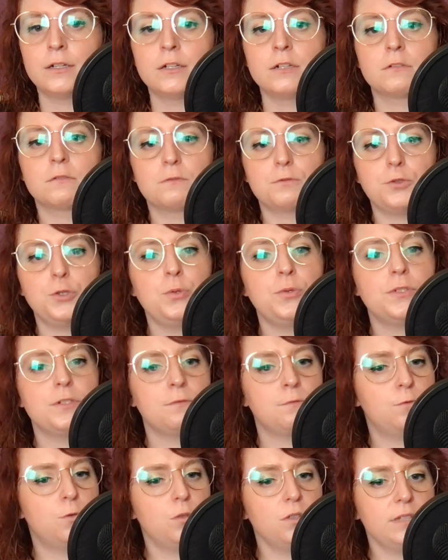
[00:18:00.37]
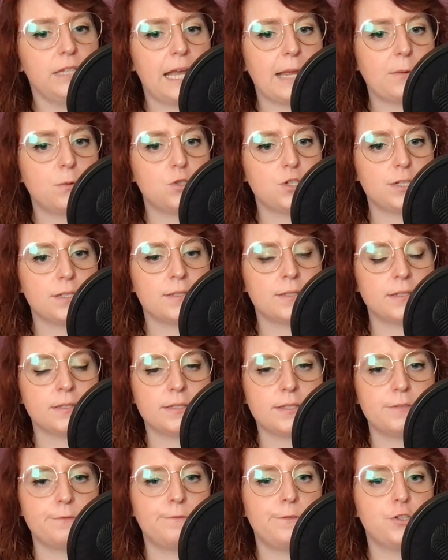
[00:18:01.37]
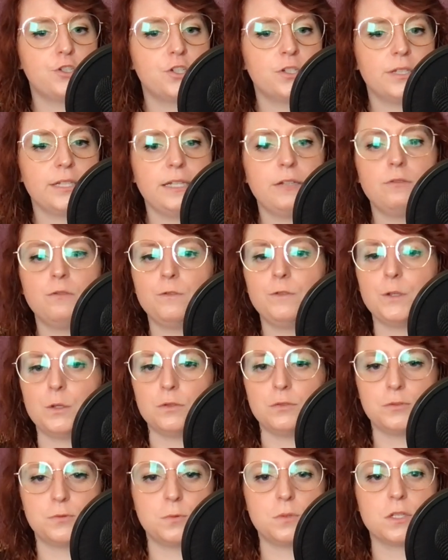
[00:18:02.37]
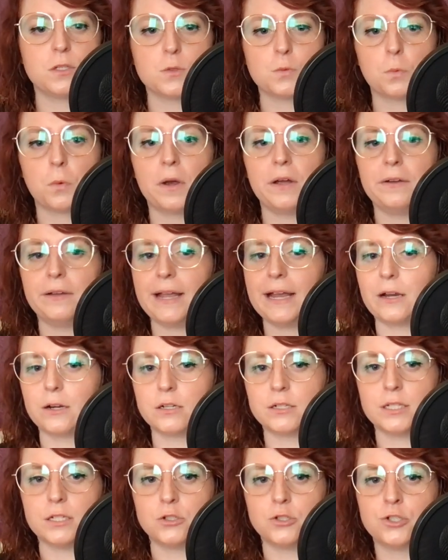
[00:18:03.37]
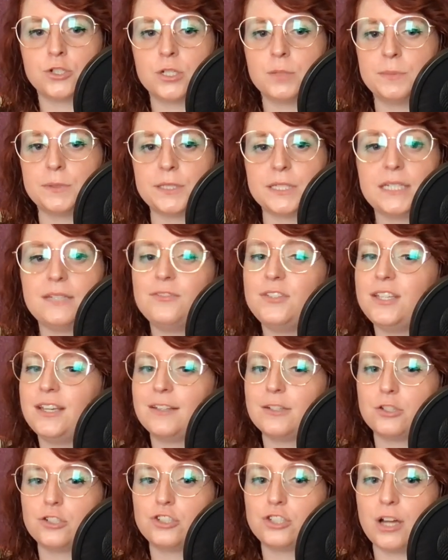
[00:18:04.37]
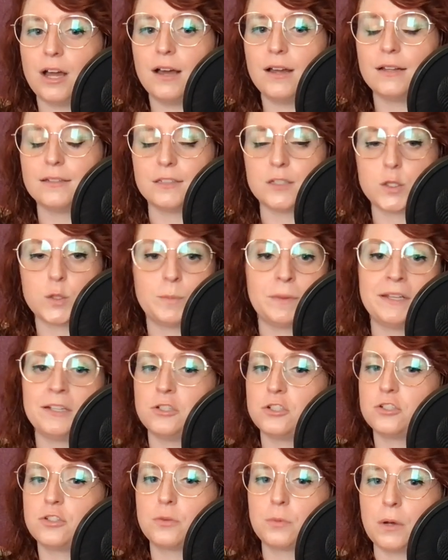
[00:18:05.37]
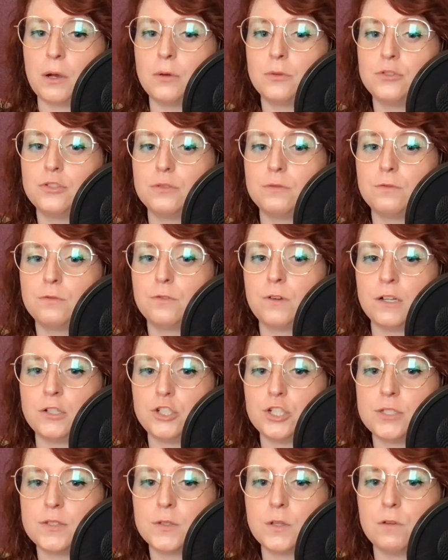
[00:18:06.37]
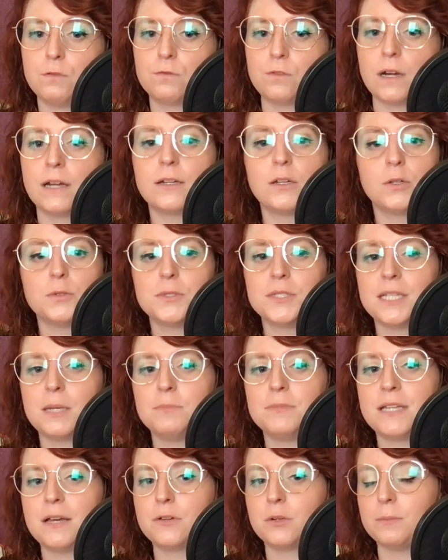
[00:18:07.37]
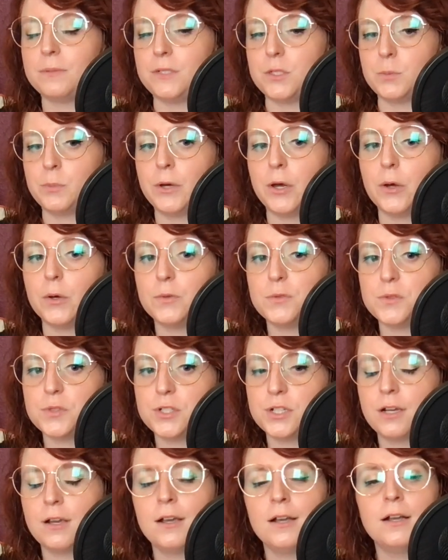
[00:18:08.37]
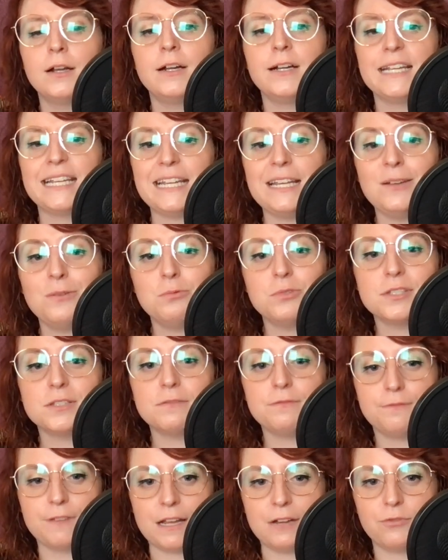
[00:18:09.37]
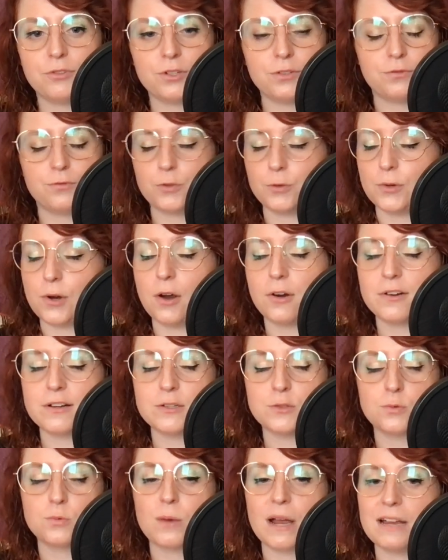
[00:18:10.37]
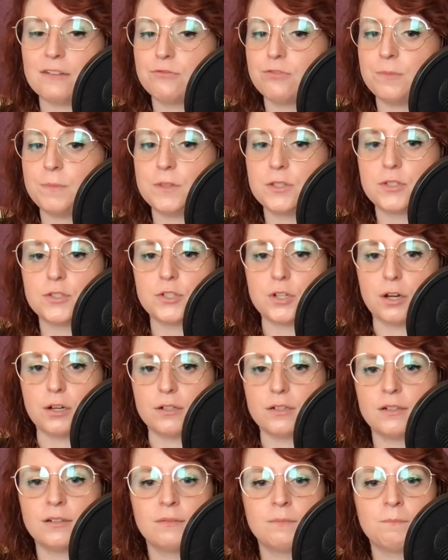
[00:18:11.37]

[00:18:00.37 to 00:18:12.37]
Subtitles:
Fluent in 4 languages and sufficiently infused with his royal heritage to believe he had a shot at the Spanish throne should Francisco Franco step down or be deposed, he was a favorite of Ferrari's right from the start.